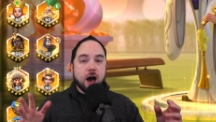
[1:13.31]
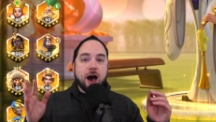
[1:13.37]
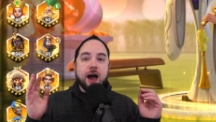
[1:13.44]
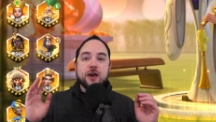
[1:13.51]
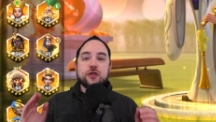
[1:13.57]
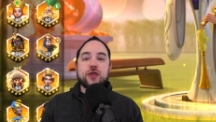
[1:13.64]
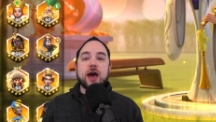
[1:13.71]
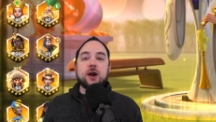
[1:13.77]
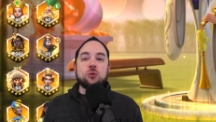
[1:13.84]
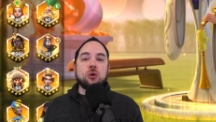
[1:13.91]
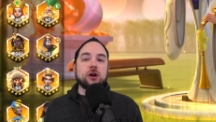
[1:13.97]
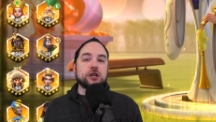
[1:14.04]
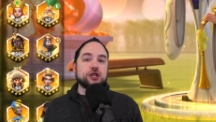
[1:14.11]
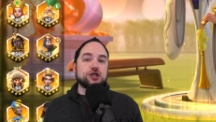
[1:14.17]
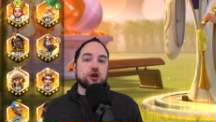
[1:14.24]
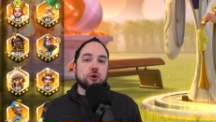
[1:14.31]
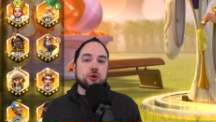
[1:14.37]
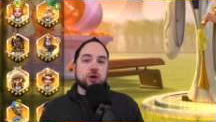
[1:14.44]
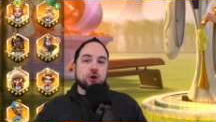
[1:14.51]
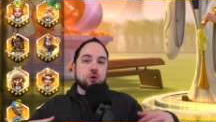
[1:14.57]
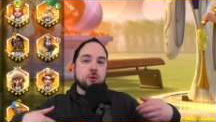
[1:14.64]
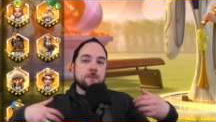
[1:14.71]
I then want to show
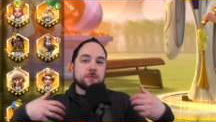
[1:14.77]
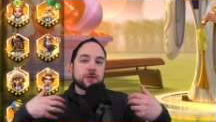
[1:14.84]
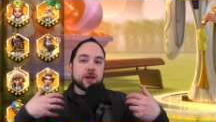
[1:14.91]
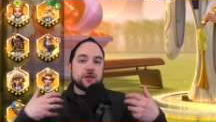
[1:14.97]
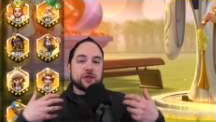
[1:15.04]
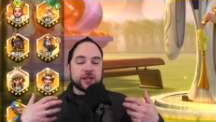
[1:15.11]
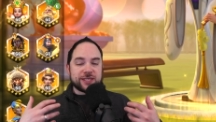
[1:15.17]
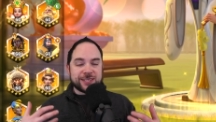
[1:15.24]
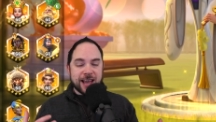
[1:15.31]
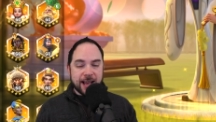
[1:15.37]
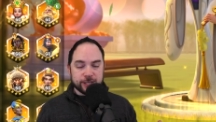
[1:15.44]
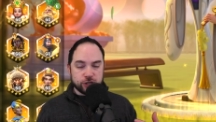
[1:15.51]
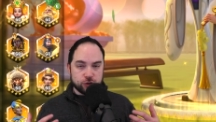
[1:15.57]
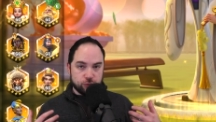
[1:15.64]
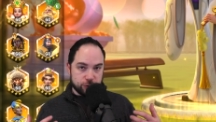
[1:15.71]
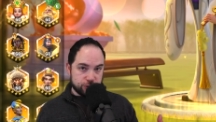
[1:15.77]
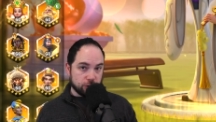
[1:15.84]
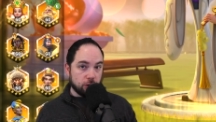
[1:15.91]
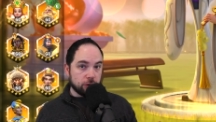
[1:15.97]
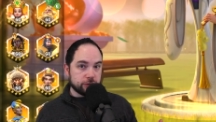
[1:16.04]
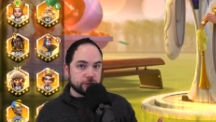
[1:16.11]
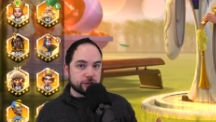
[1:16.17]
you the test
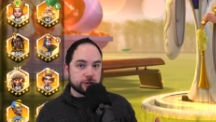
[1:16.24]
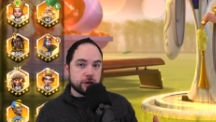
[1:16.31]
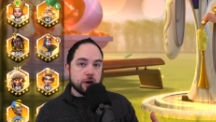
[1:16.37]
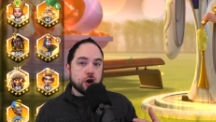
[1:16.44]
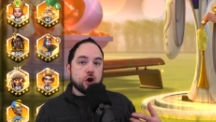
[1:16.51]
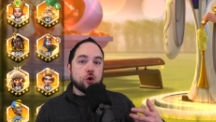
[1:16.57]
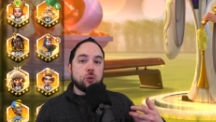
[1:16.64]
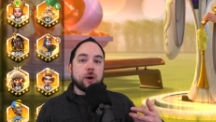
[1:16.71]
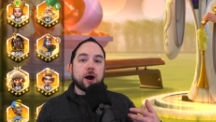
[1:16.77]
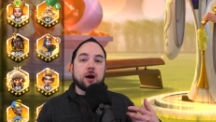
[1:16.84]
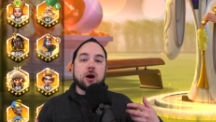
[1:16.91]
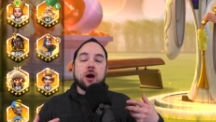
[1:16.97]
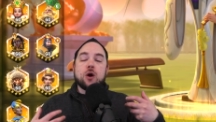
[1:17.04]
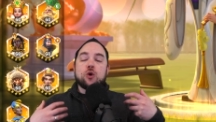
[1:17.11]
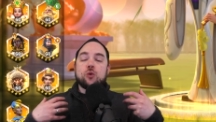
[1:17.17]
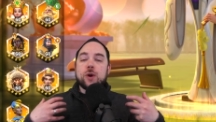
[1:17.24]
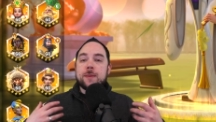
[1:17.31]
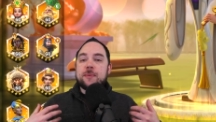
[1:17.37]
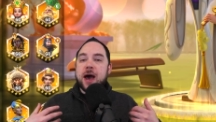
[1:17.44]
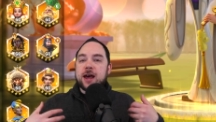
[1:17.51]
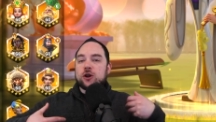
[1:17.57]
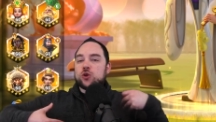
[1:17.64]
results where we
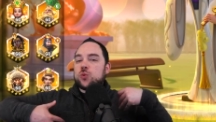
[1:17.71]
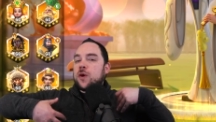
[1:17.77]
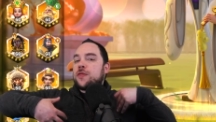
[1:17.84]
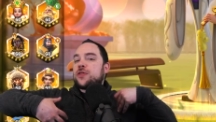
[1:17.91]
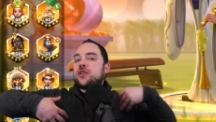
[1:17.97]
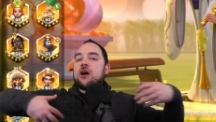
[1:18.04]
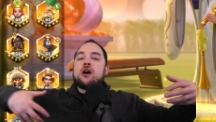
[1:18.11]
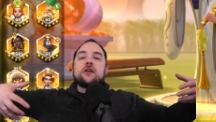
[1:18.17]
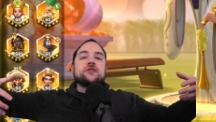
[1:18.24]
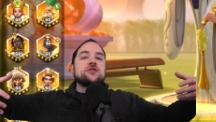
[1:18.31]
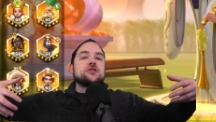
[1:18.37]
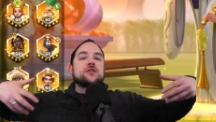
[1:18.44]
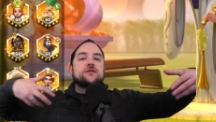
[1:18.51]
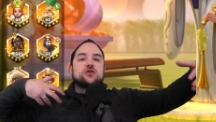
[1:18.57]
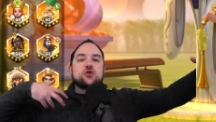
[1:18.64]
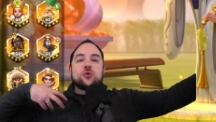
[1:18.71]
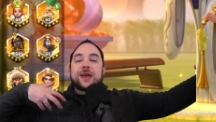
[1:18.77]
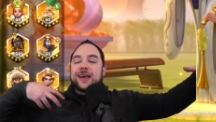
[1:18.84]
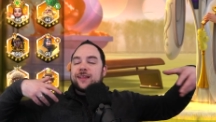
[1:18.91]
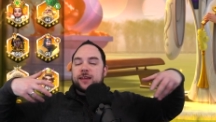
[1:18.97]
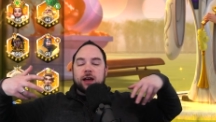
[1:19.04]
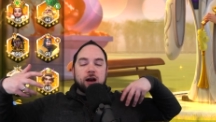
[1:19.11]
battled with tons of
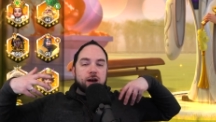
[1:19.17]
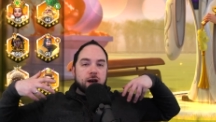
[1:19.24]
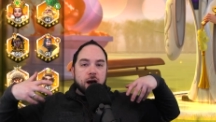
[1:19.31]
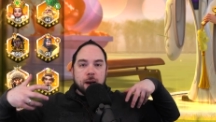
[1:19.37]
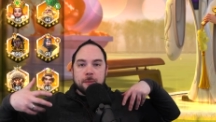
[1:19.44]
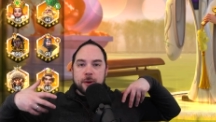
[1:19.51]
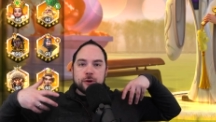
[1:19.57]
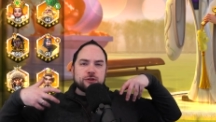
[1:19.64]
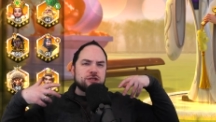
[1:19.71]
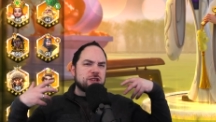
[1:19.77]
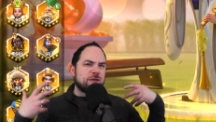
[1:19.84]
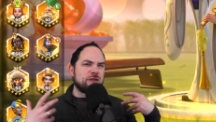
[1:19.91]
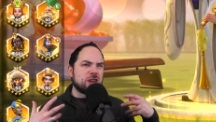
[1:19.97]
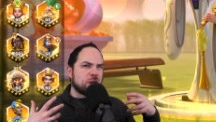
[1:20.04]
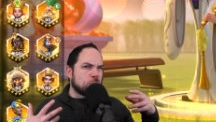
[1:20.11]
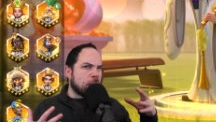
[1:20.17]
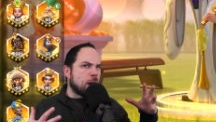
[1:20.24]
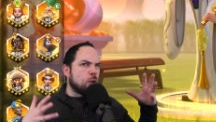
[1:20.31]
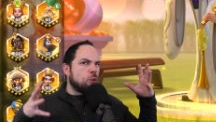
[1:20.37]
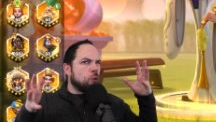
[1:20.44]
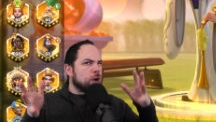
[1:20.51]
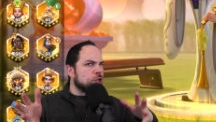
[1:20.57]
Zhuge Liang combos to figure
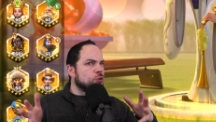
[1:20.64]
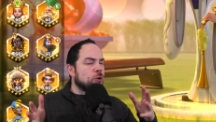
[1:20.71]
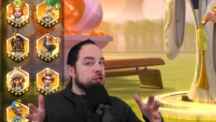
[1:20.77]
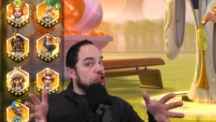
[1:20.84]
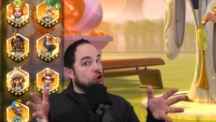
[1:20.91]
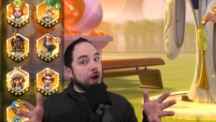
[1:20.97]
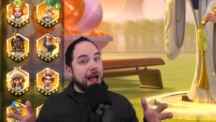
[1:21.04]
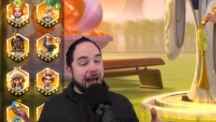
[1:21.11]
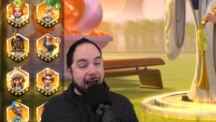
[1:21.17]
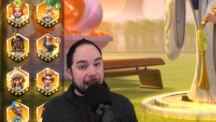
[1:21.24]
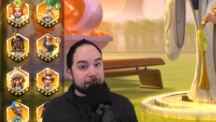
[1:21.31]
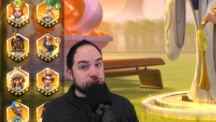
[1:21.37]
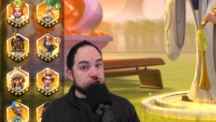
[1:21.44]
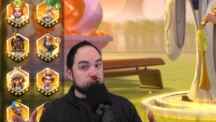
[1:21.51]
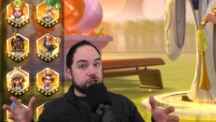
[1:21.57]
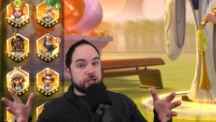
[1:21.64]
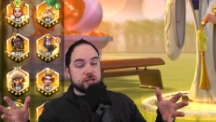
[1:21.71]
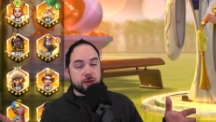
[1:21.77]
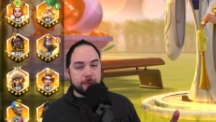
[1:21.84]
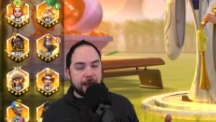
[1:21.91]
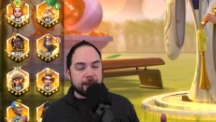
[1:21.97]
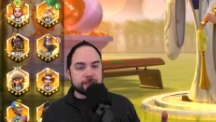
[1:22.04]
out which ones are actually
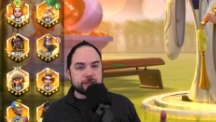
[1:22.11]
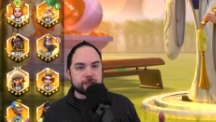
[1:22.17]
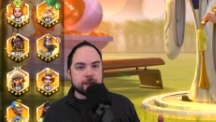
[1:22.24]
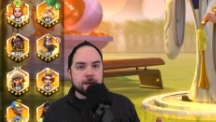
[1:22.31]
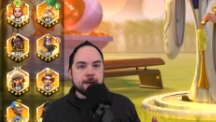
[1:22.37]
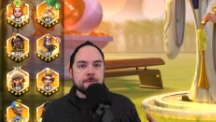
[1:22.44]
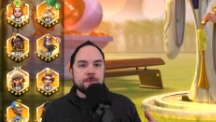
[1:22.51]
the best.